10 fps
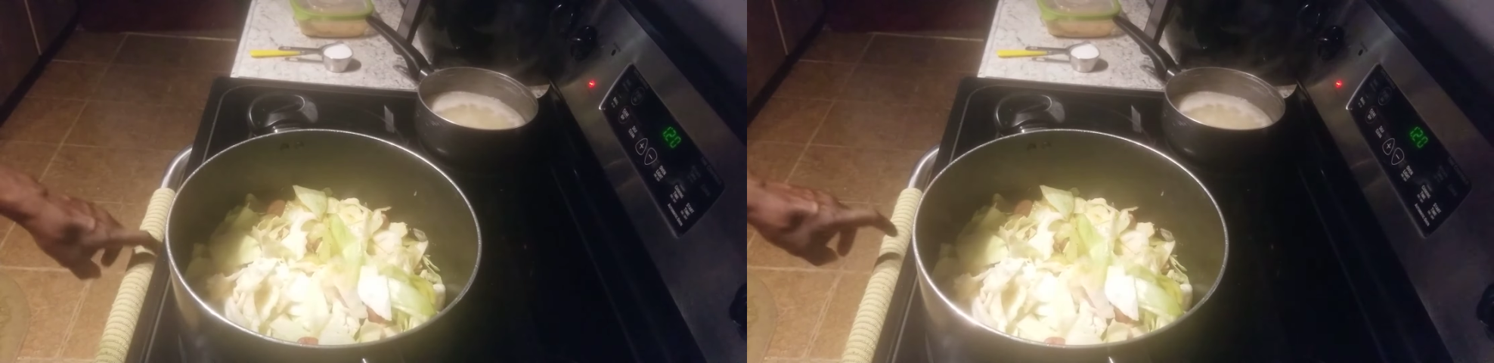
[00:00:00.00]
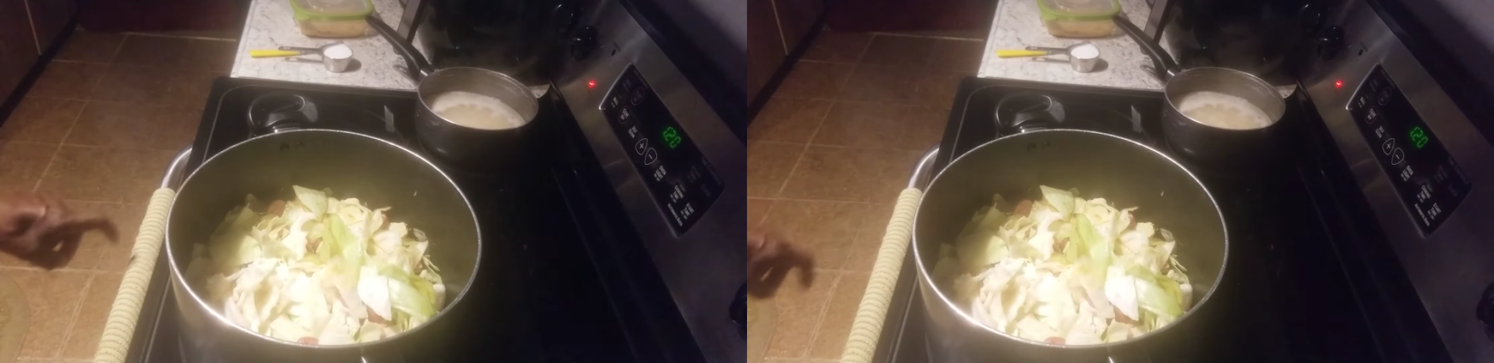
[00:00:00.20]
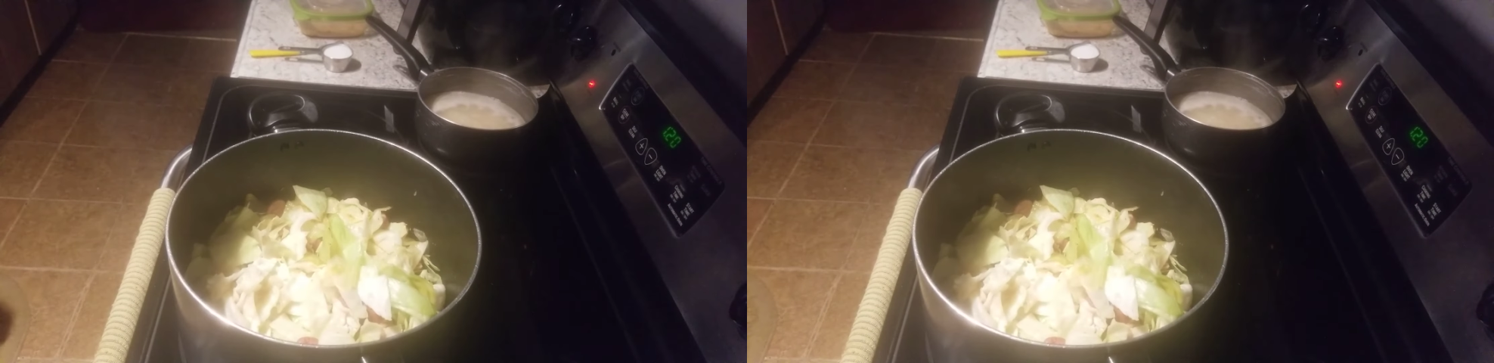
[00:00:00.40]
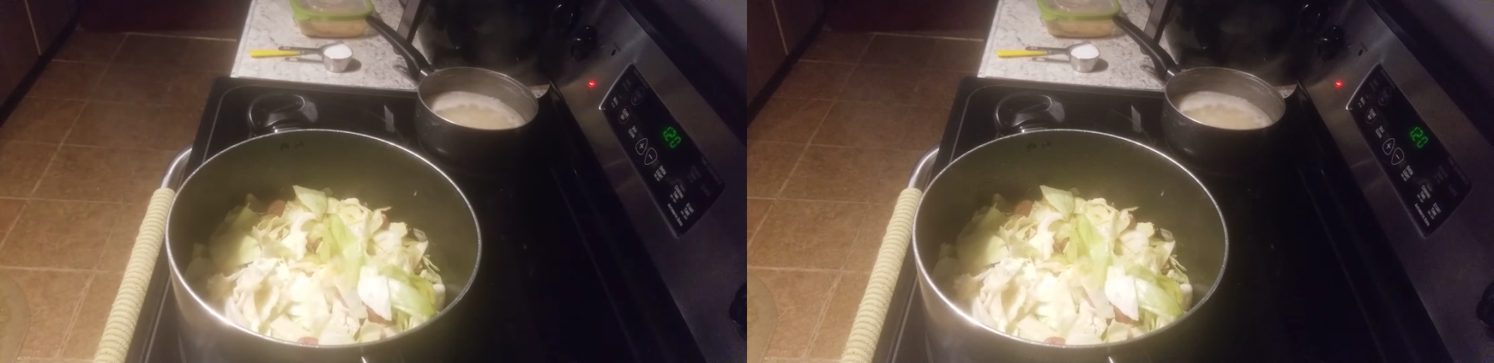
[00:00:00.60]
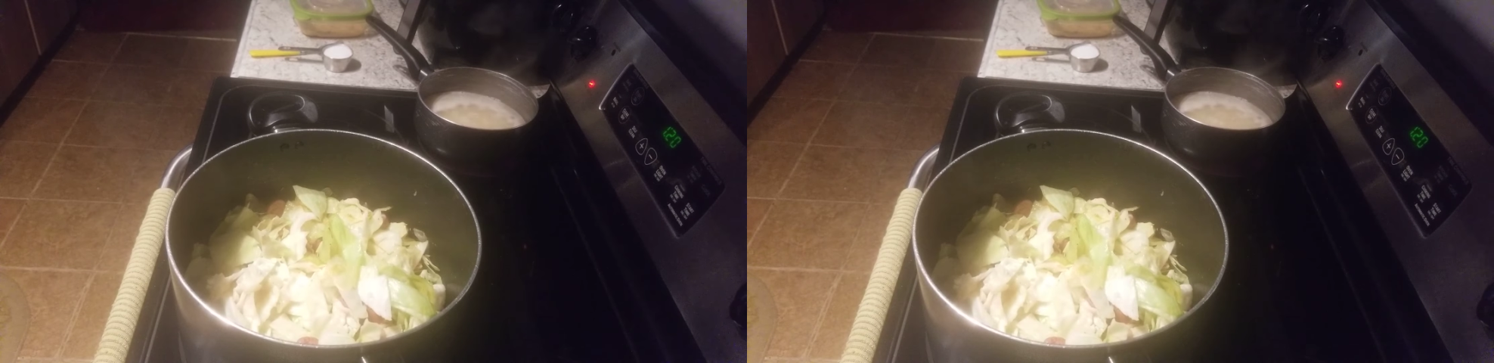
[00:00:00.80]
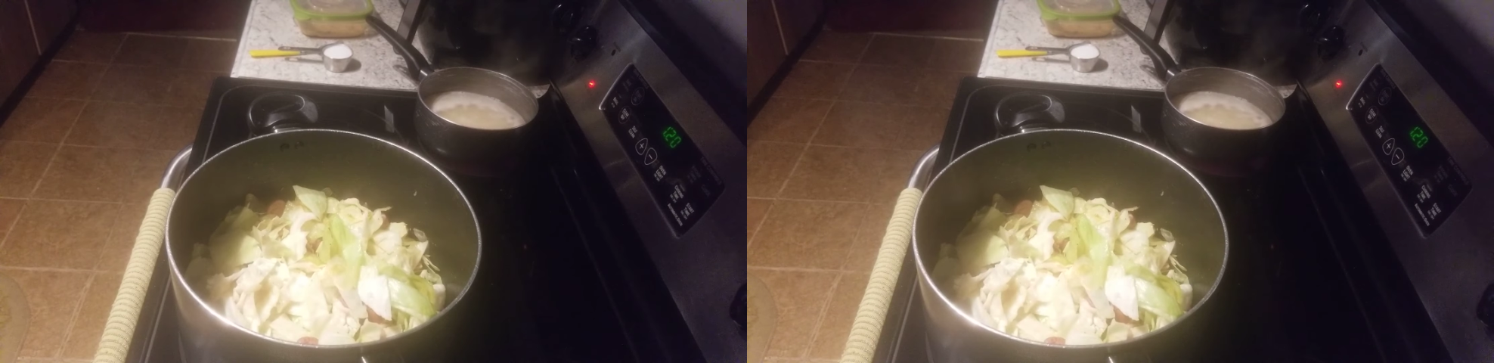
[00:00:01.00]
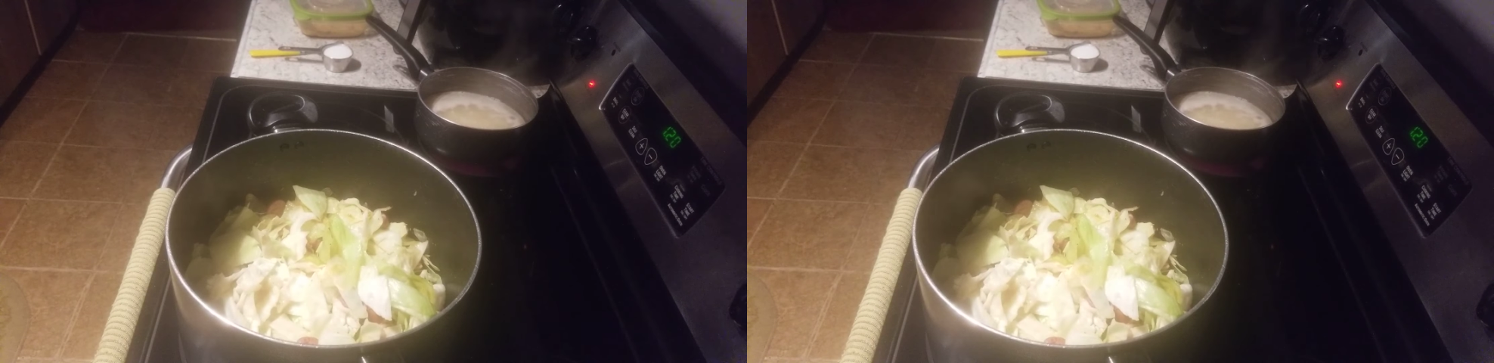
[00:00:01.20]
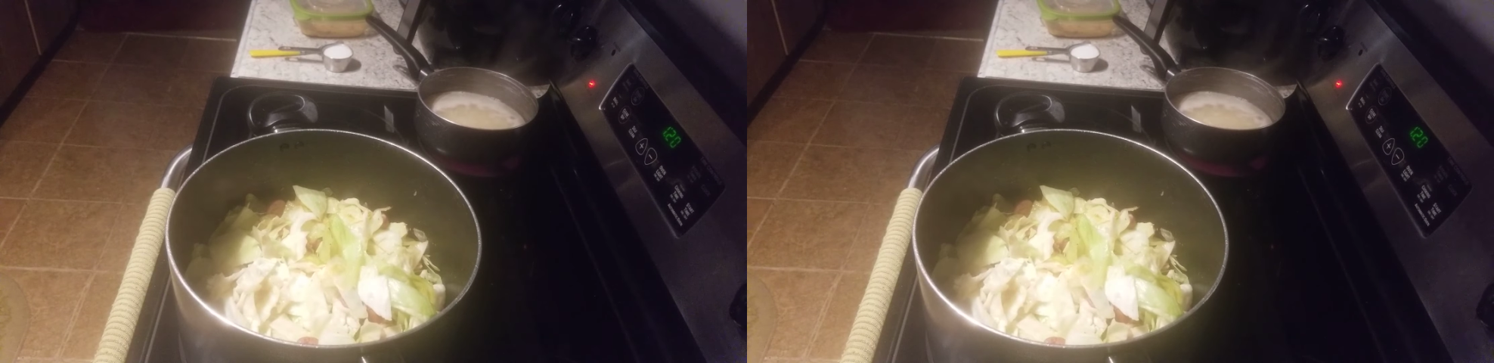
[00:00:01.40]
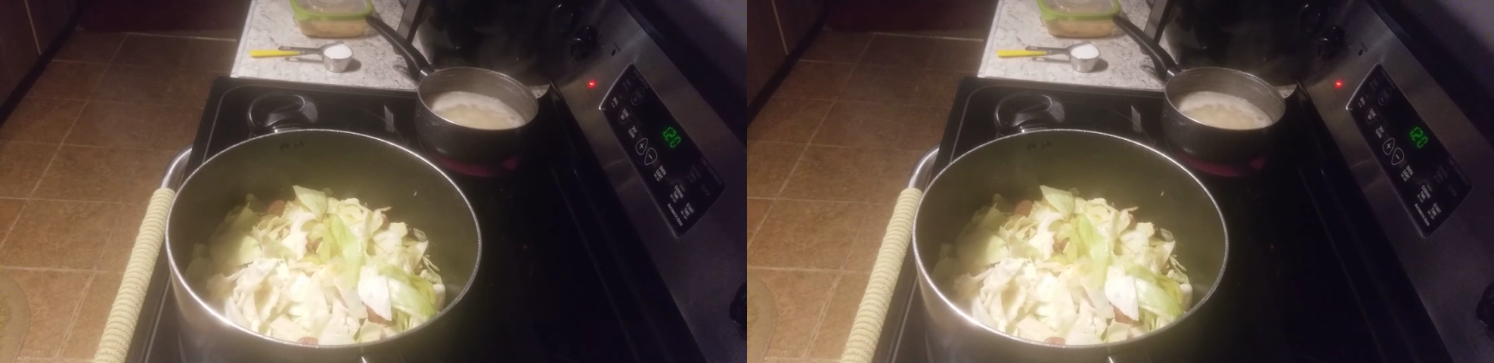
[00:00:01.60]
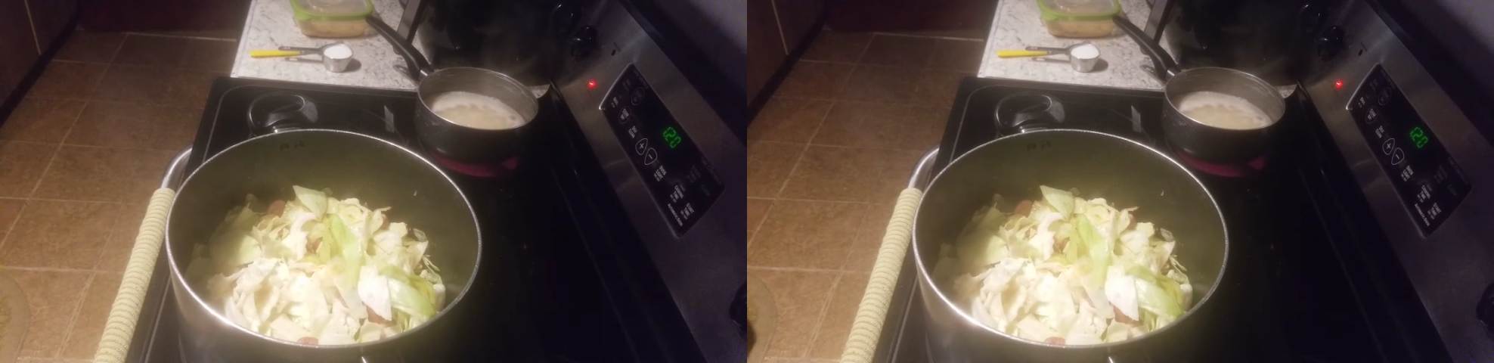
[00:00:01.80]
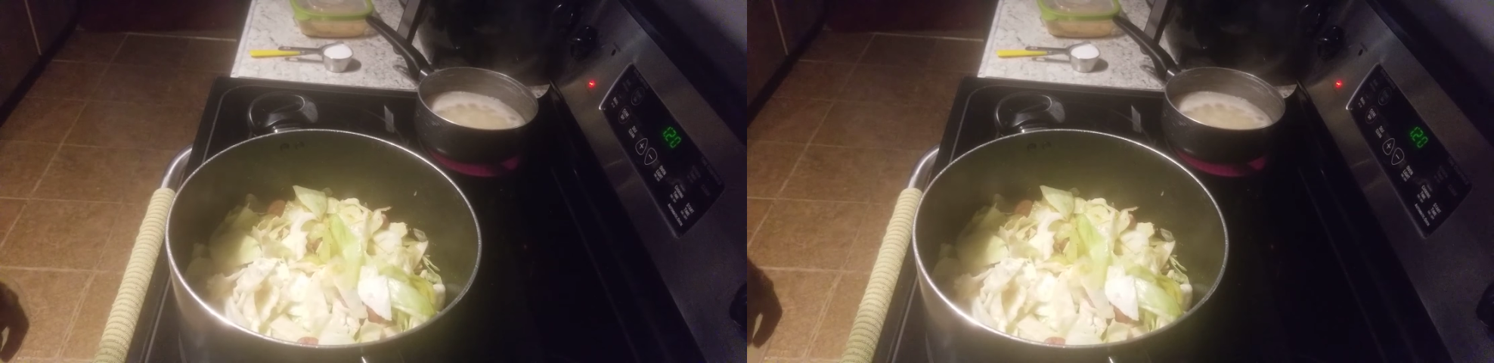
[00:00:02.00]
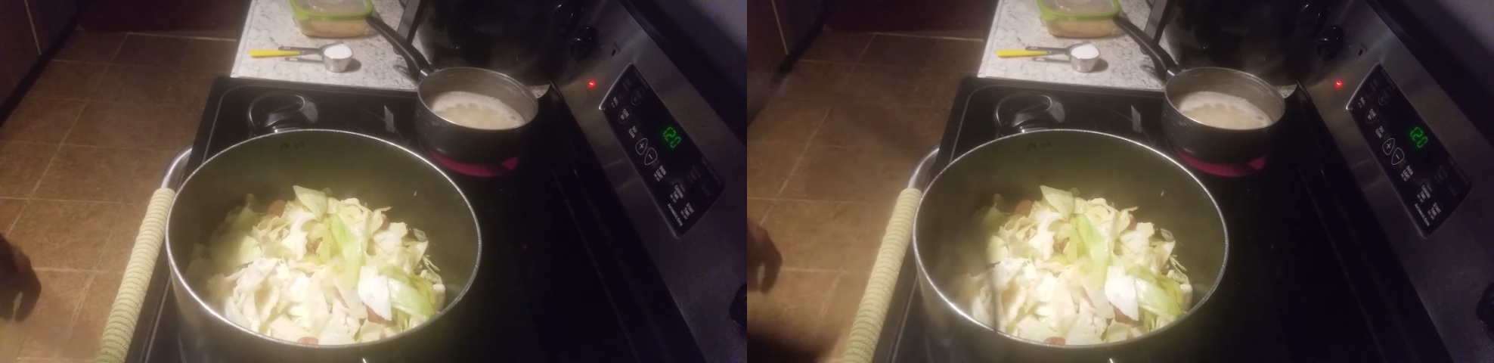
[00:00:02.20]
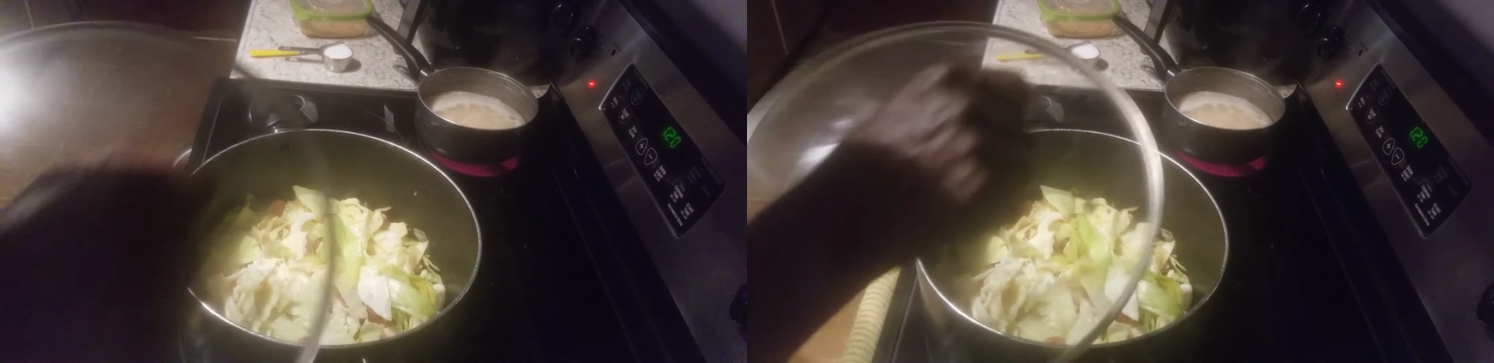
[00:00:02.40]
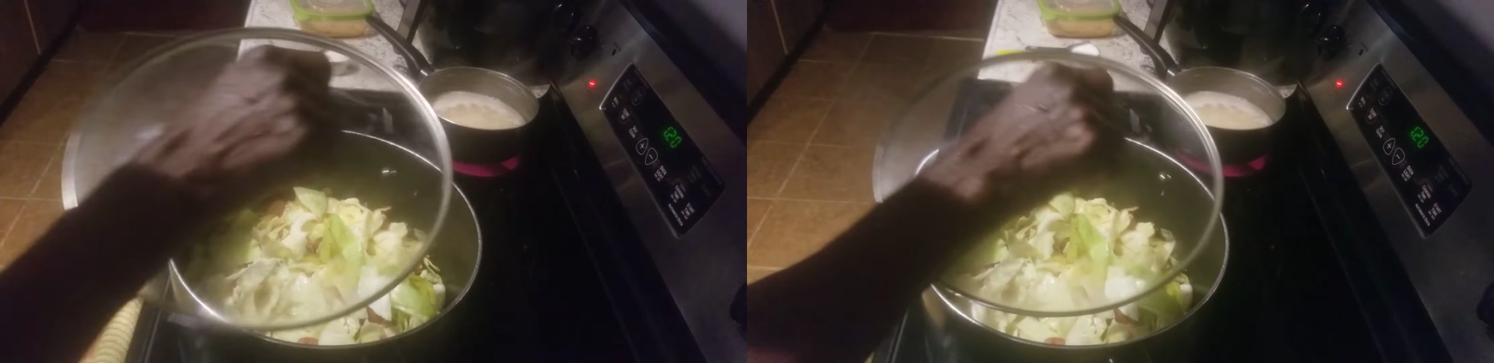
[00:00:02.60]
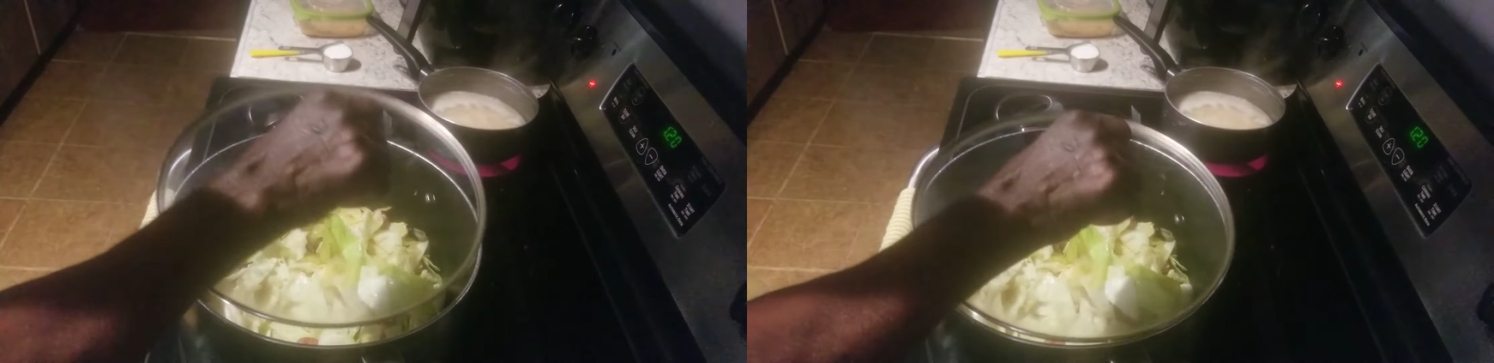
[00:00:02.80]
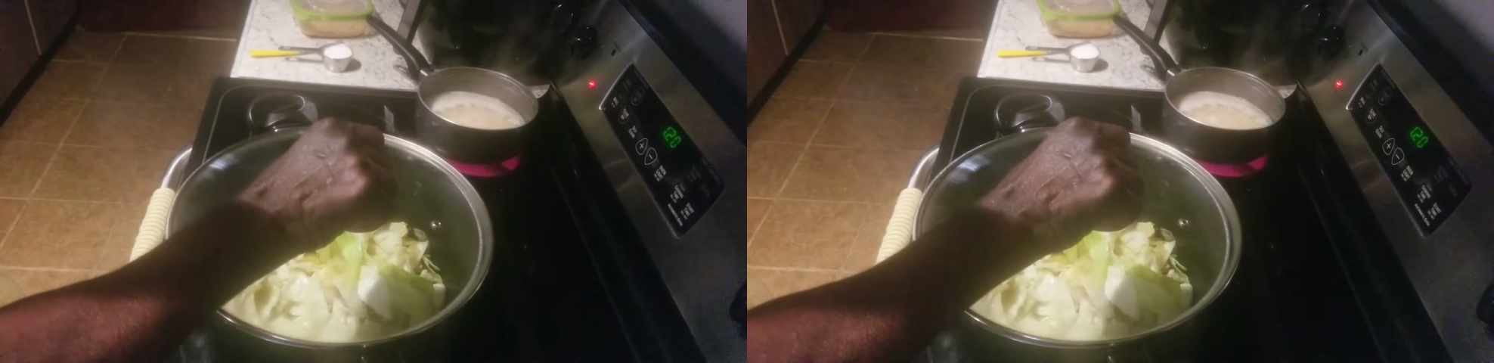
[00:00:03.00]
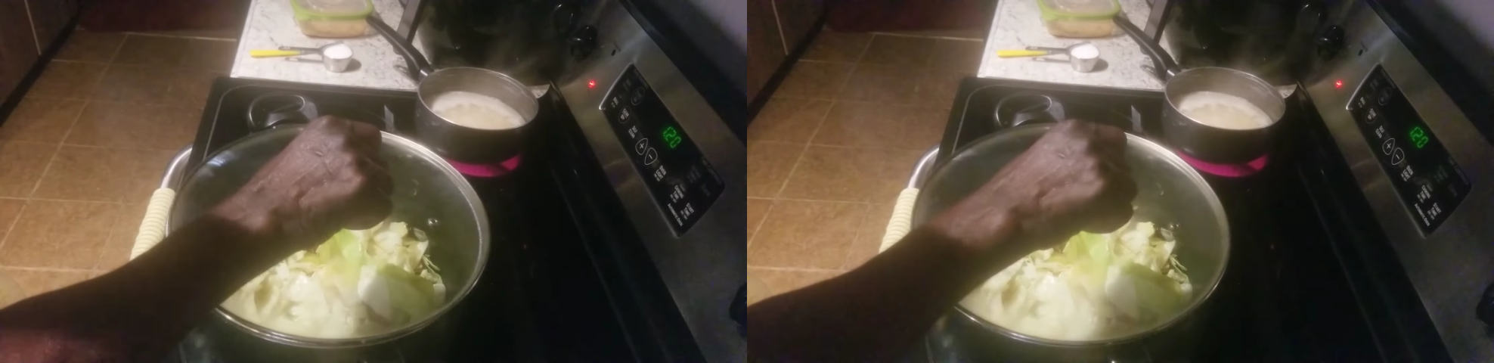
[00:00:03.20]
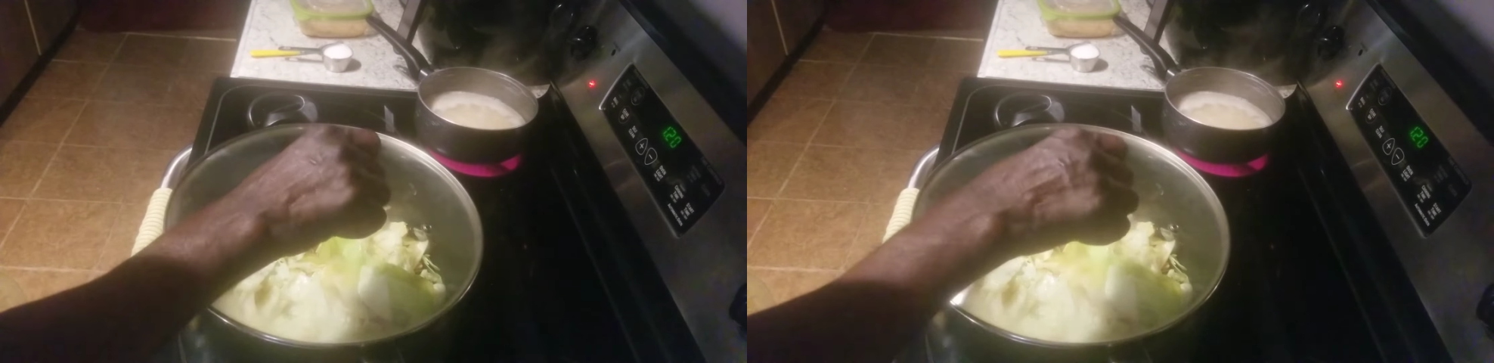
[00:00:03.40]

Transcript: (no speaker visible)